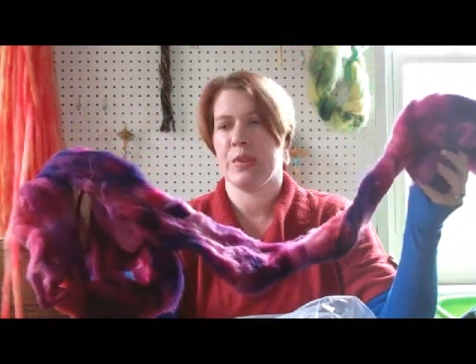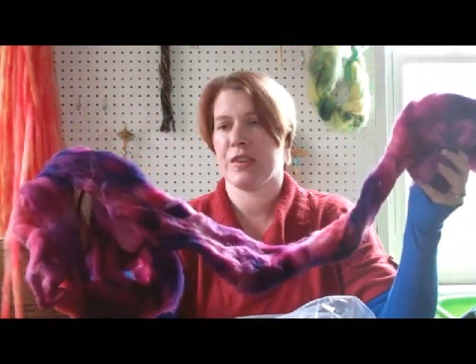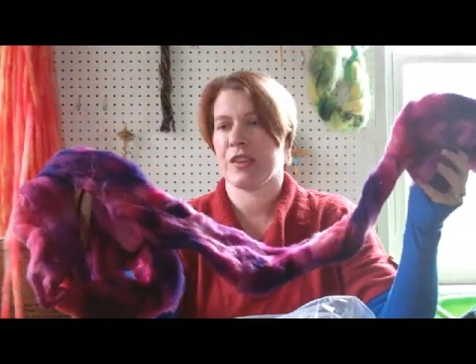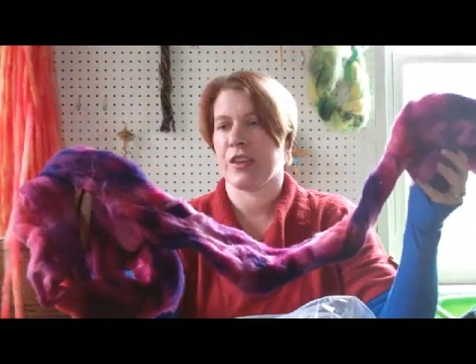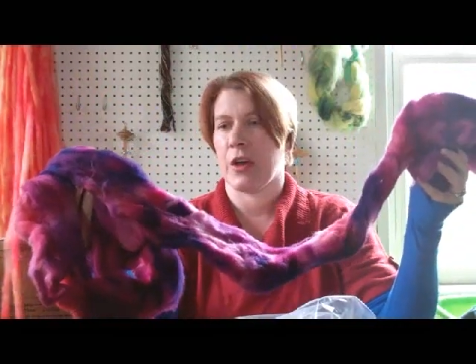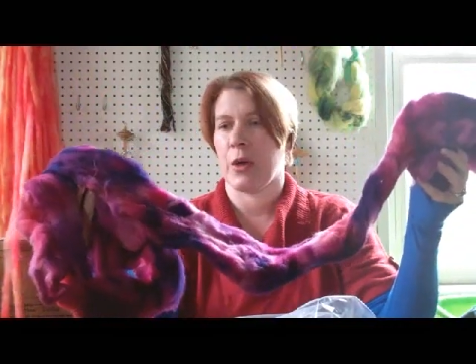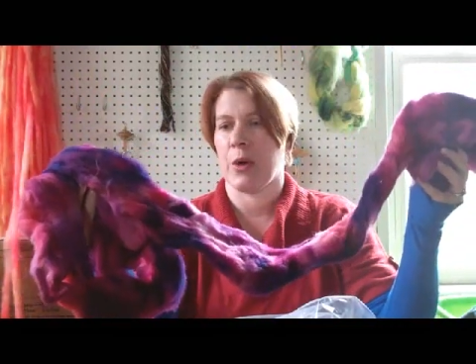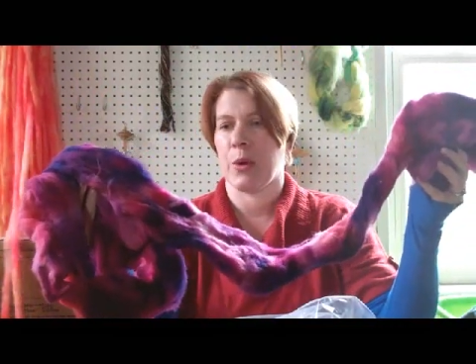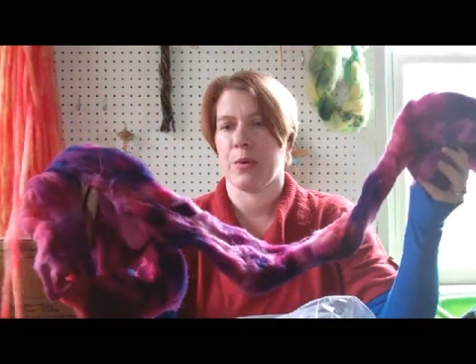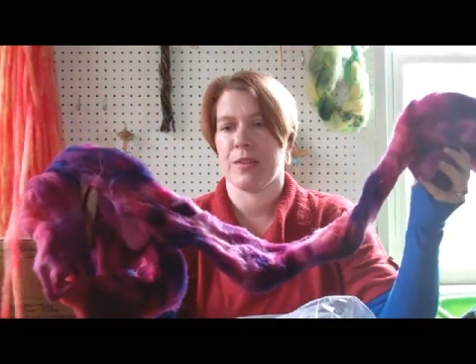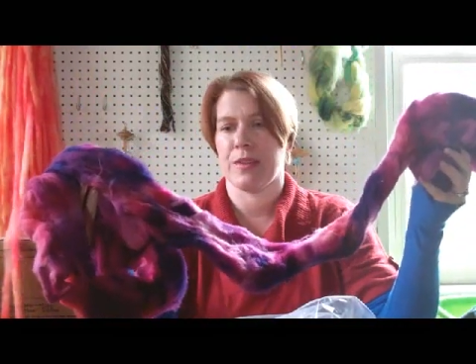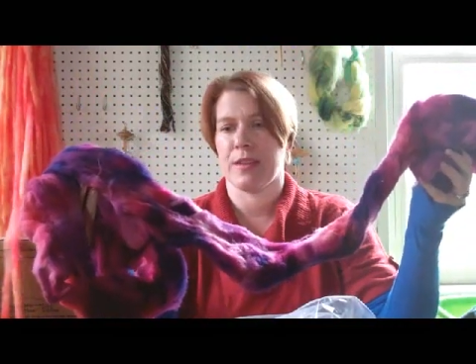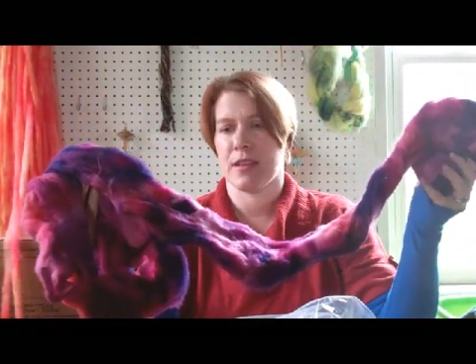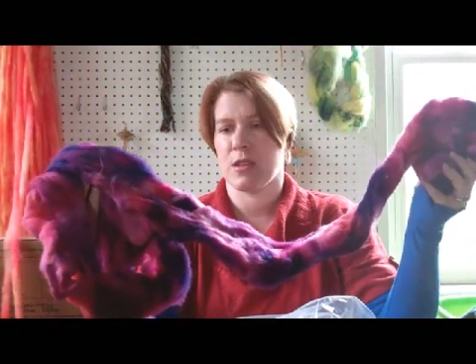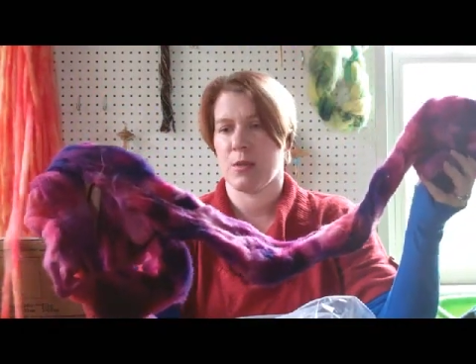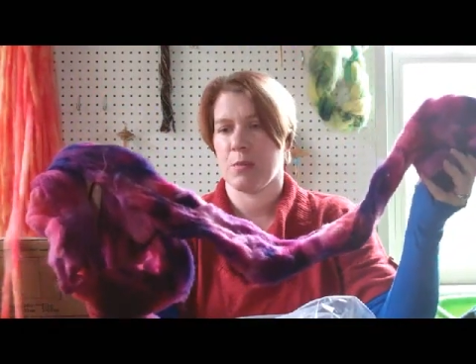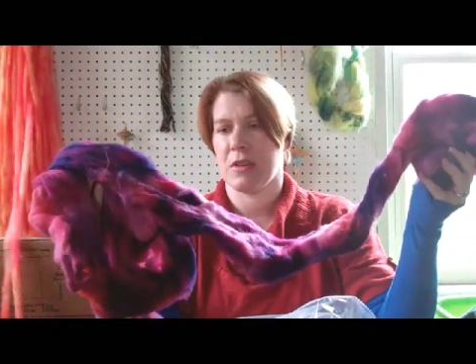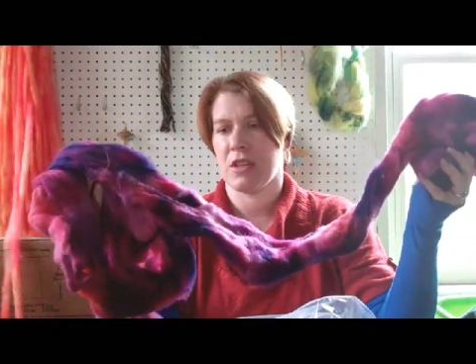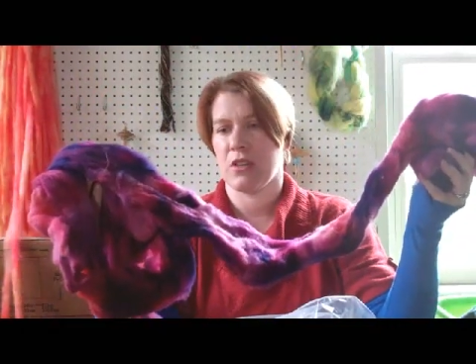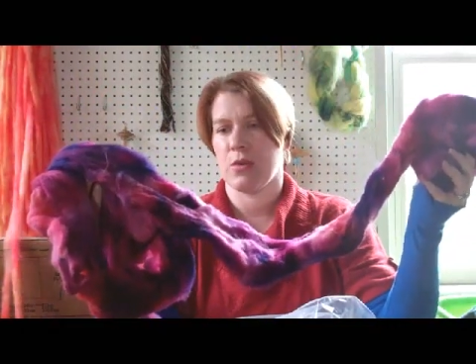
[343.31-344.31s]
So
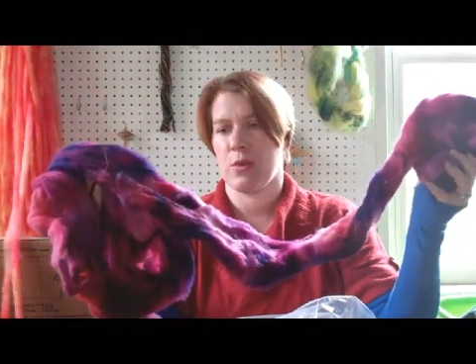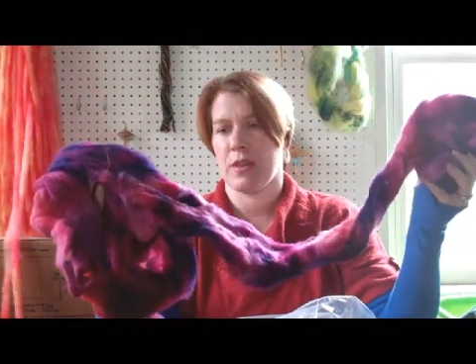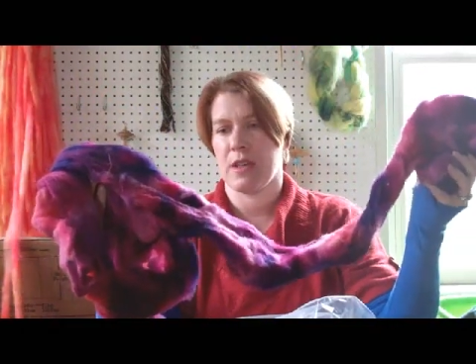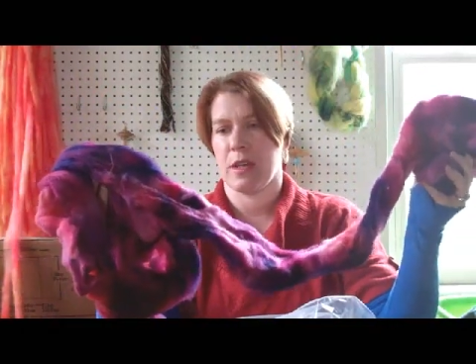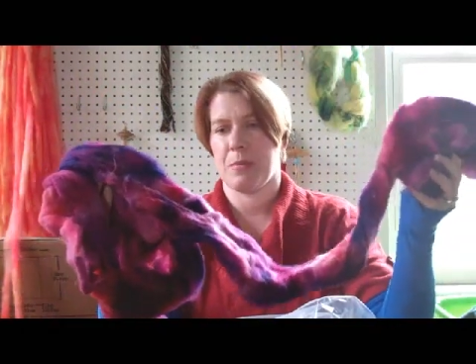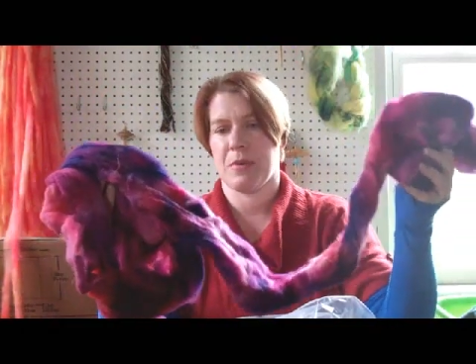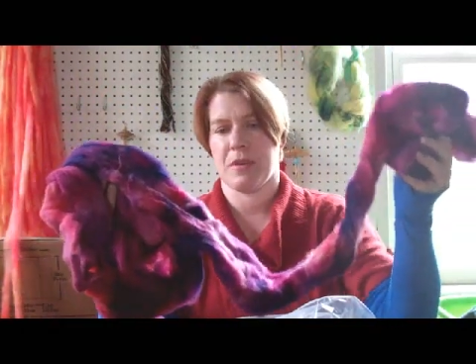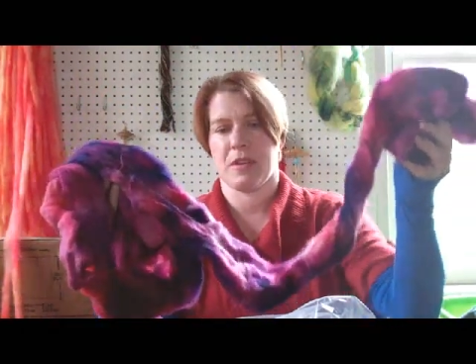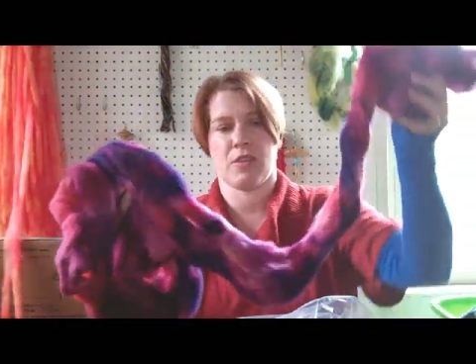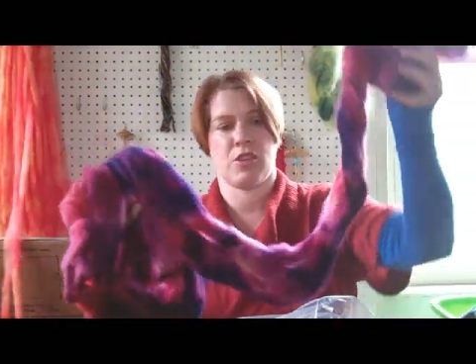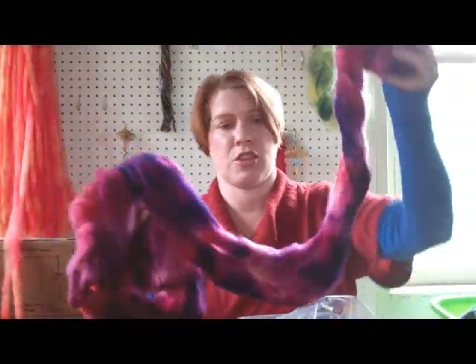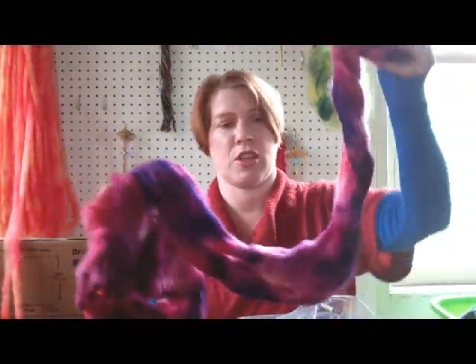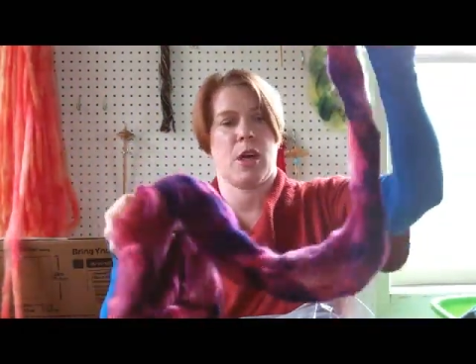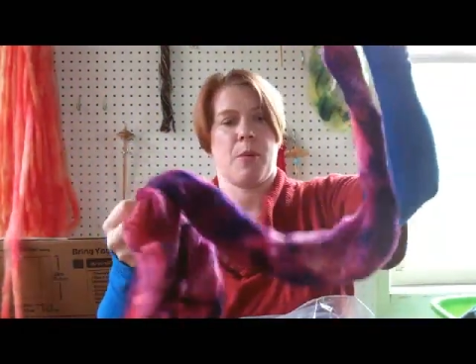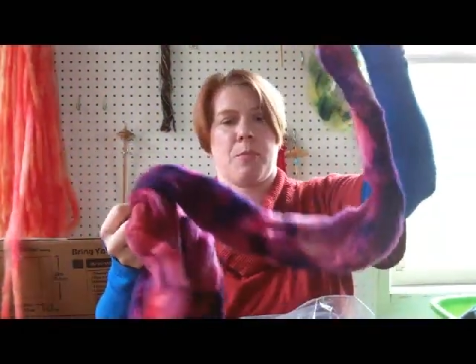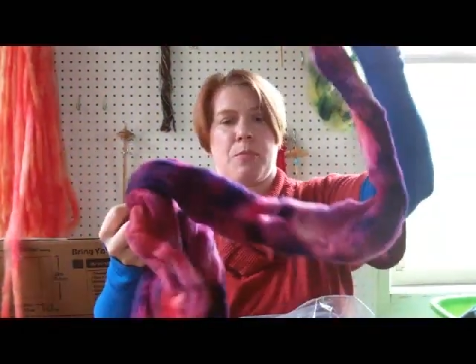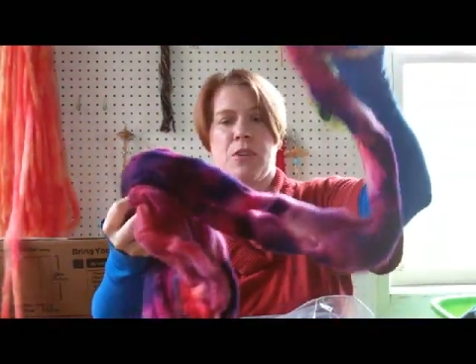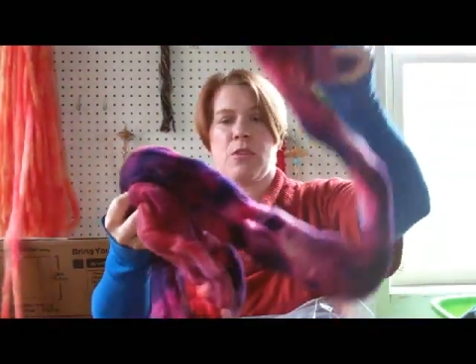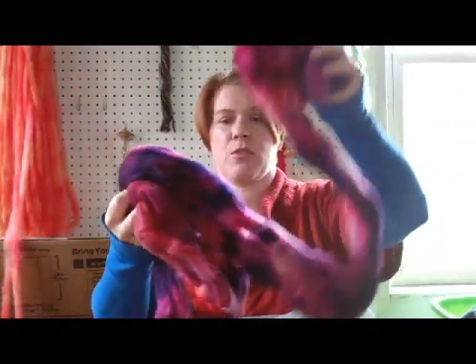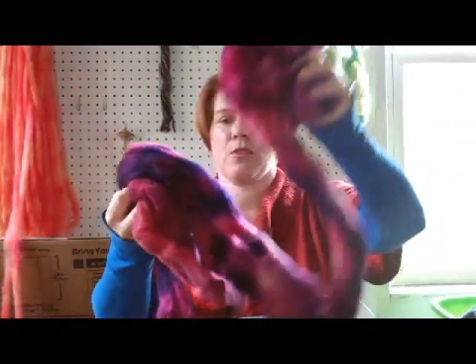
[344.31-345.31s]
this will be going up in the
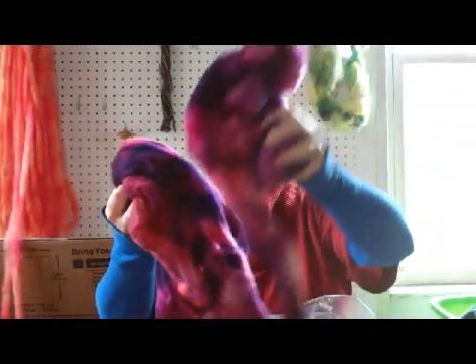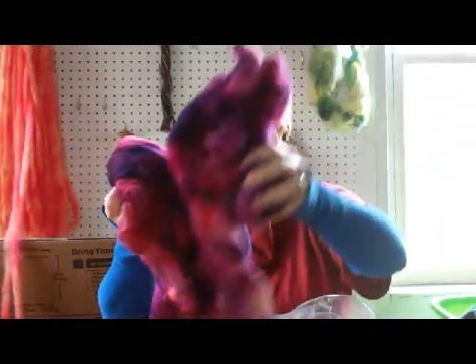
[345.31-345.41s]
shop too.